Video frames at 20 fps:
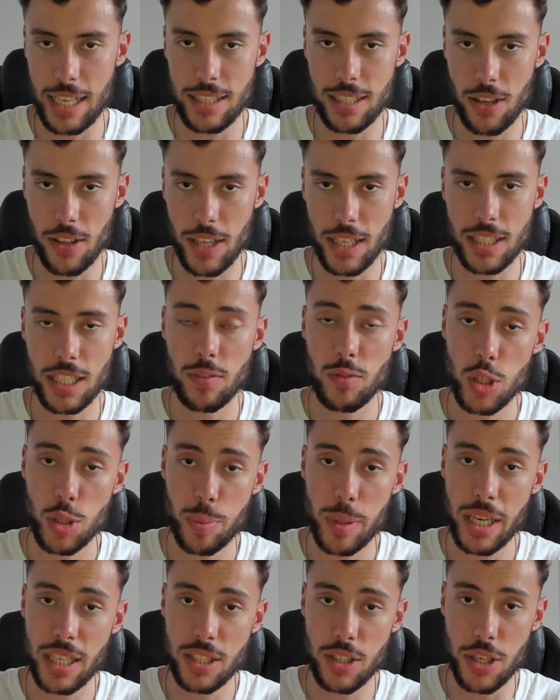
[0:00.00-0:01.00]
and all that stuff, just
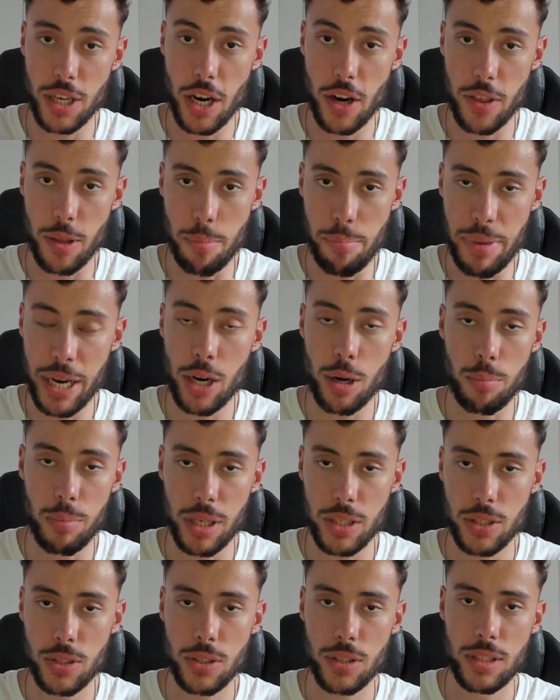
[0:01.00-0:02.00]
because they are the bigger
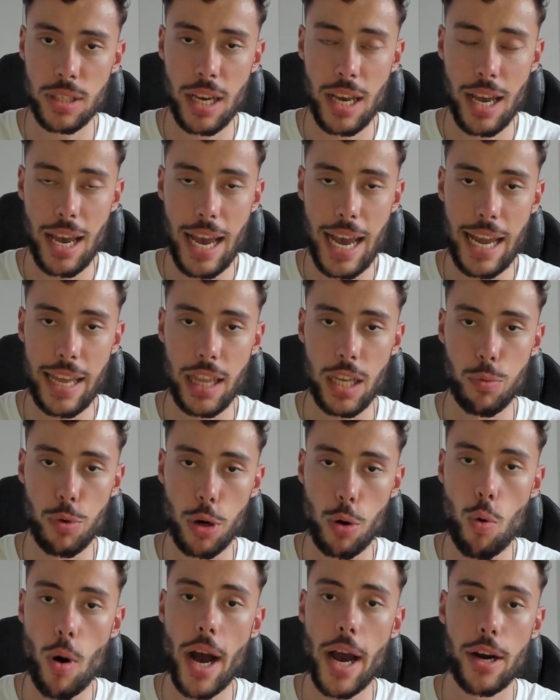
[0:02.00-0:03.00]
muscles and they
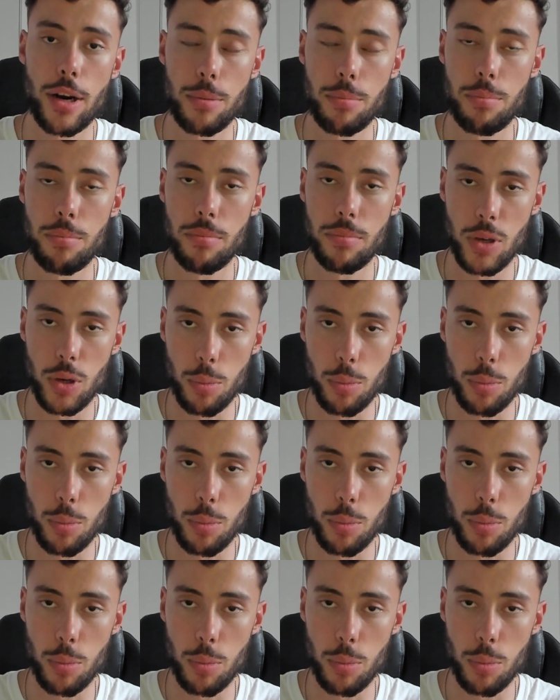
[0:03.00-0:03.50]
require